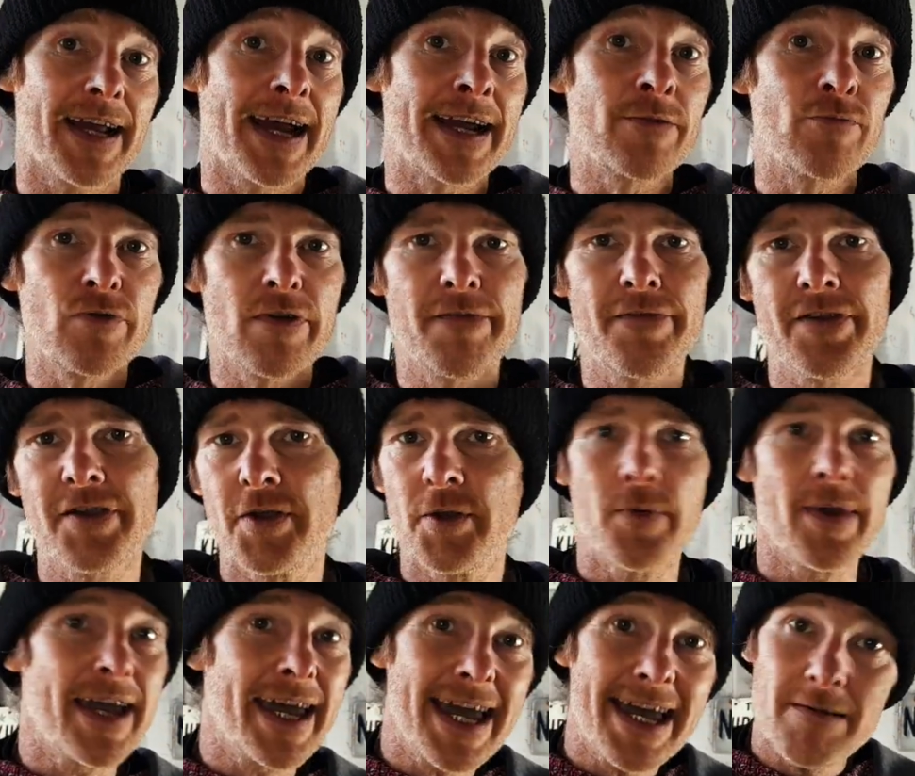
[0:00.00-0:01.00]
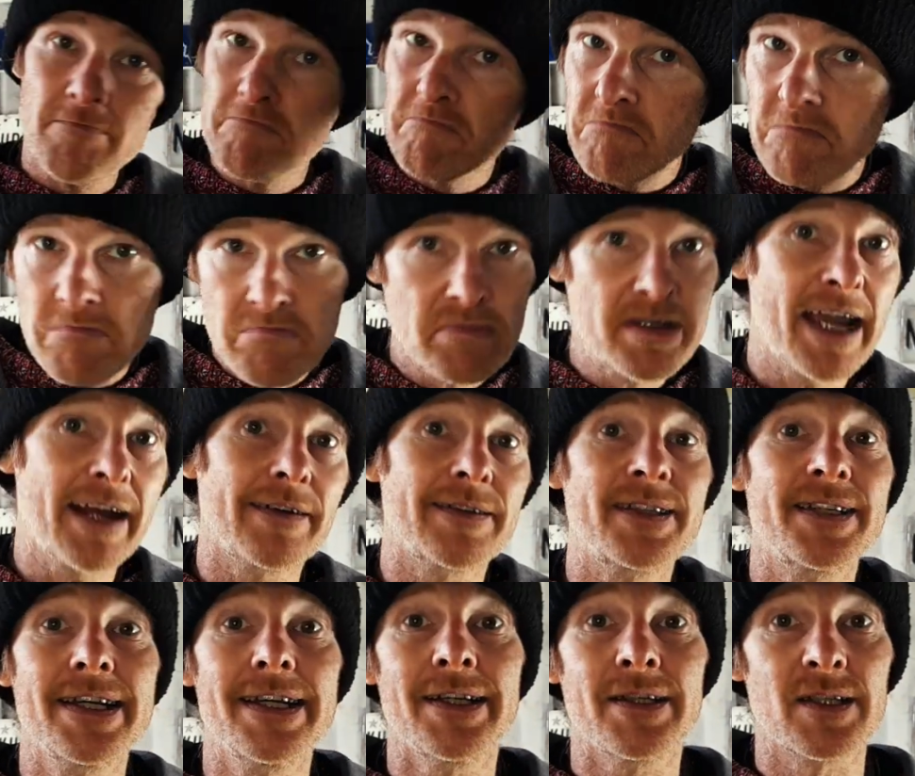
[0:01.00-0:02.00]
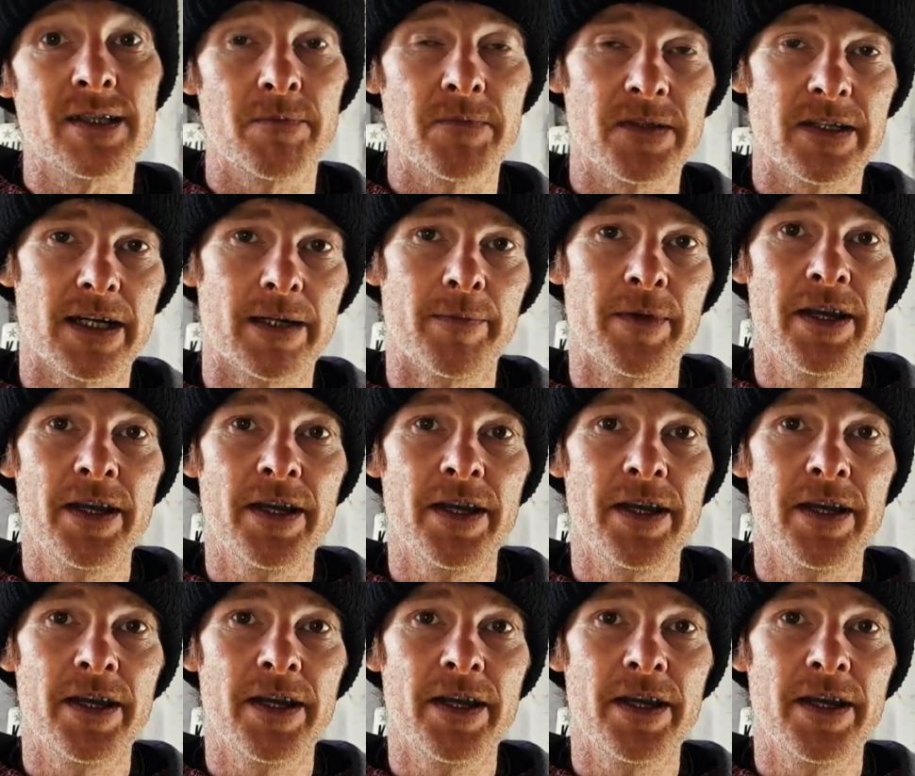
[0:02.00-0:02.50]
and review next year sometime.